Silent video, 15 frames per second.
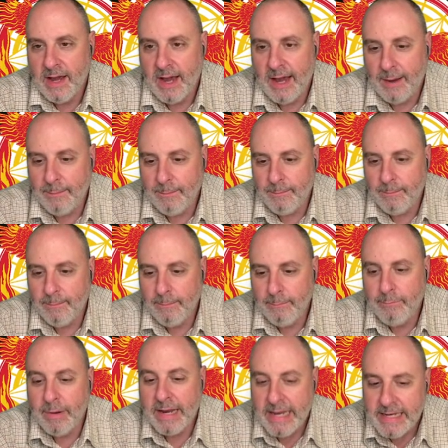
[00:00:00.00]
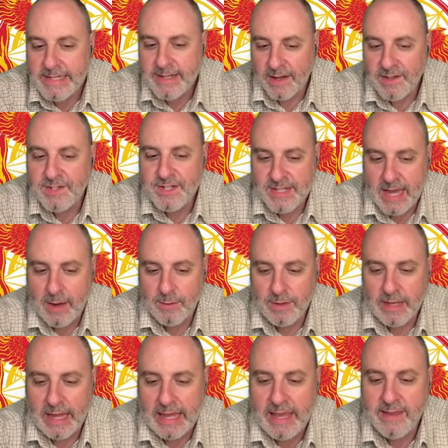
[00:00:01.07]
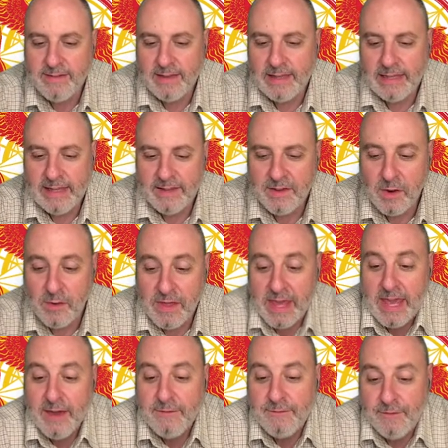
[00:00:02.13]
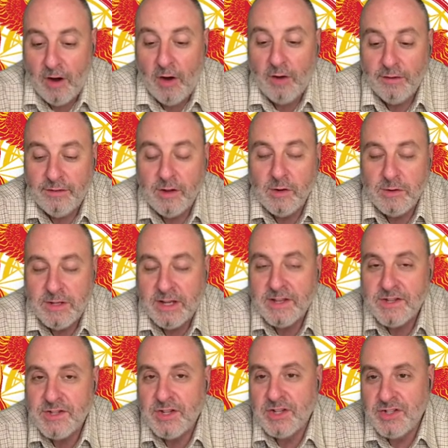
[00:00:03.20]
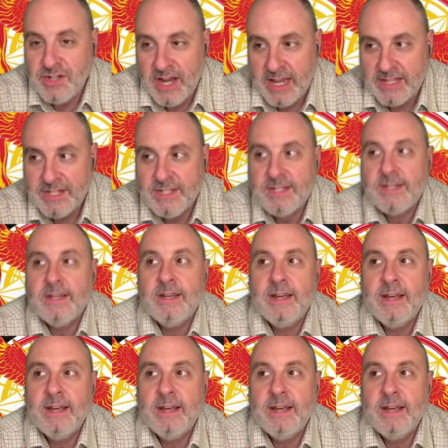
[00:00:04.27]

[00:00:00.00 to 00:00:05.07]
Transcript: Um, but it does sound like he's at least you know the if also does suggest